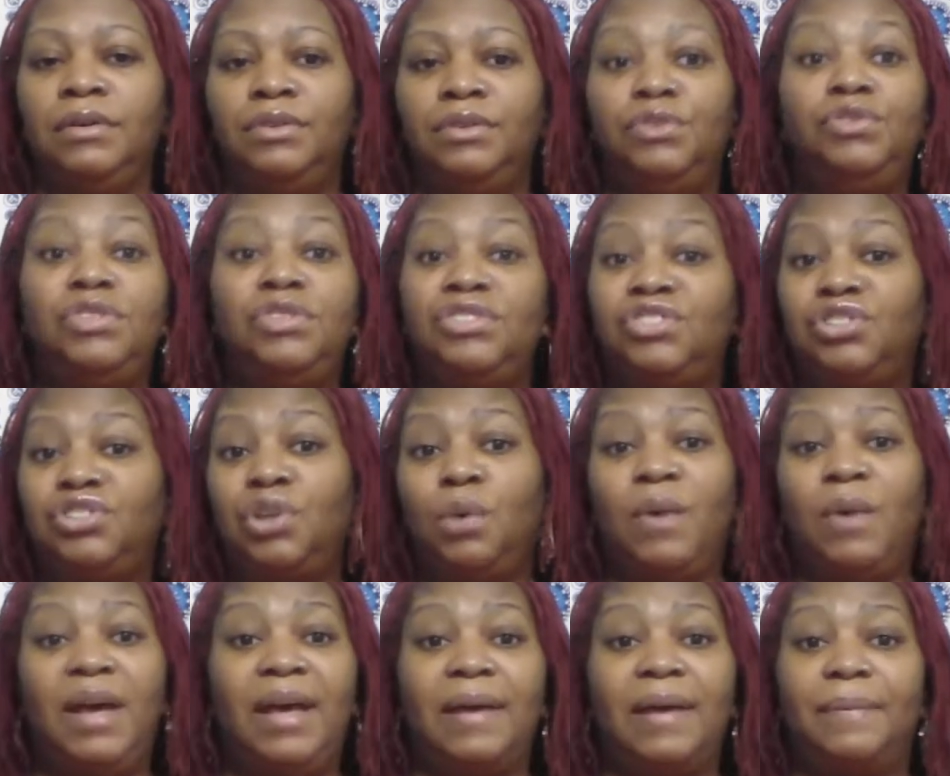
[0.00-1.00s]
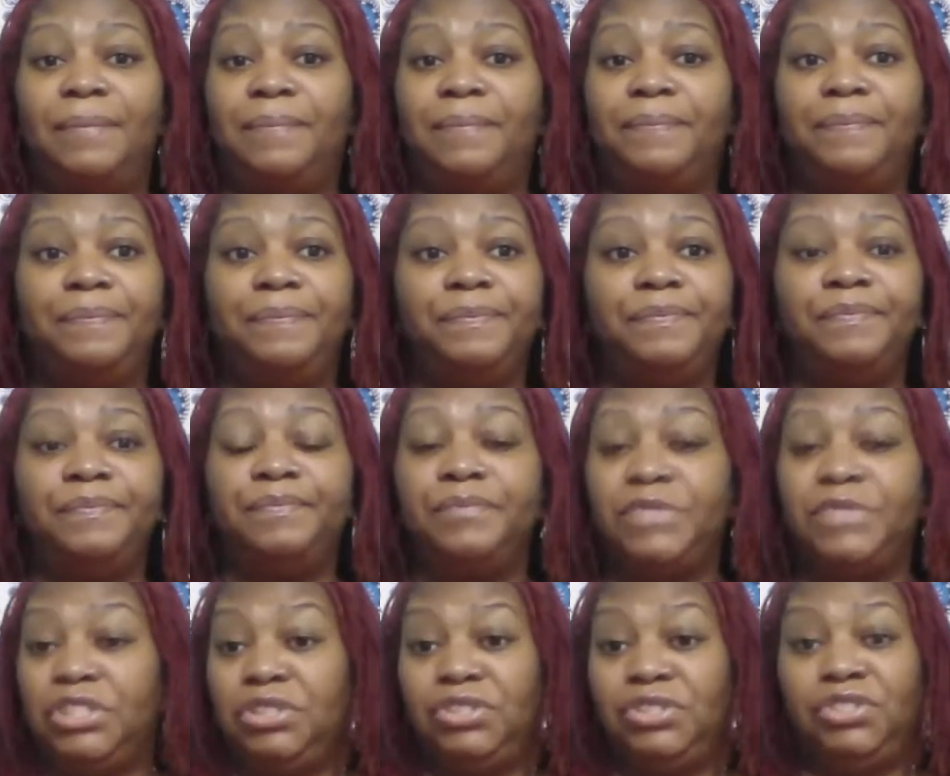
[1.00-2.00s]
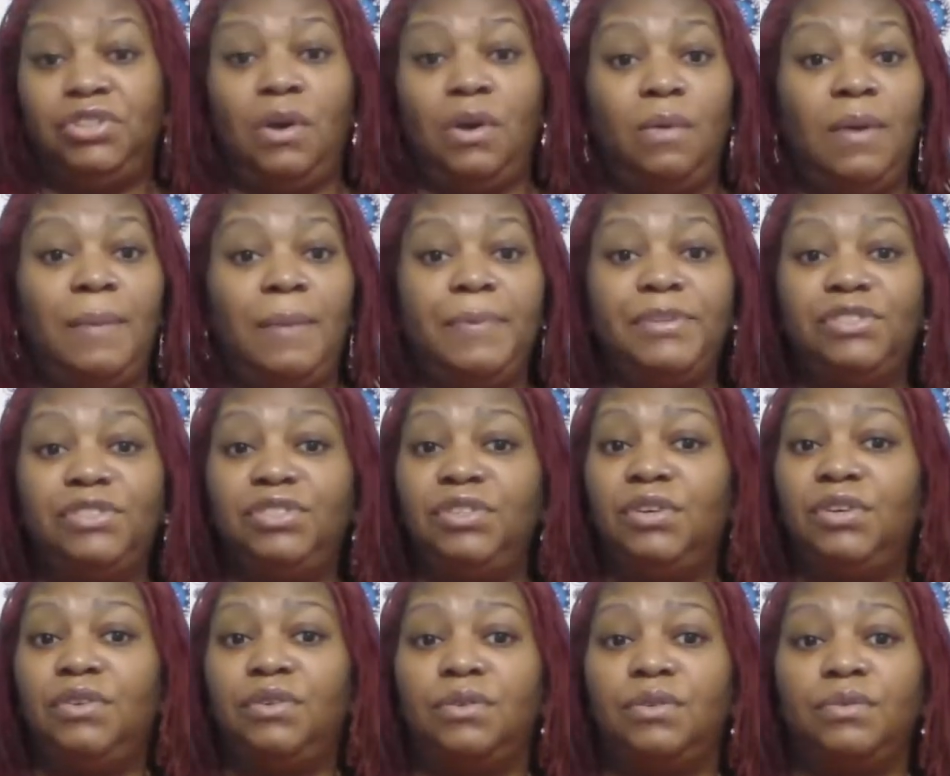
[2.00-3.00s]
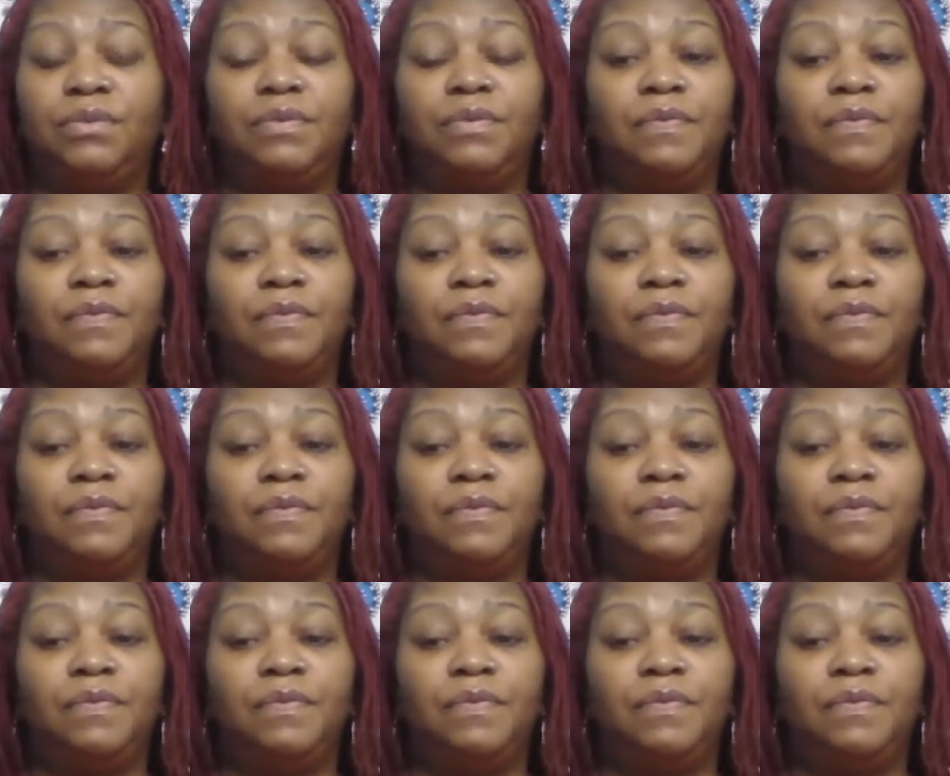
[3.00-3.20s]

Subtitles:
You just show up. Just show up as you.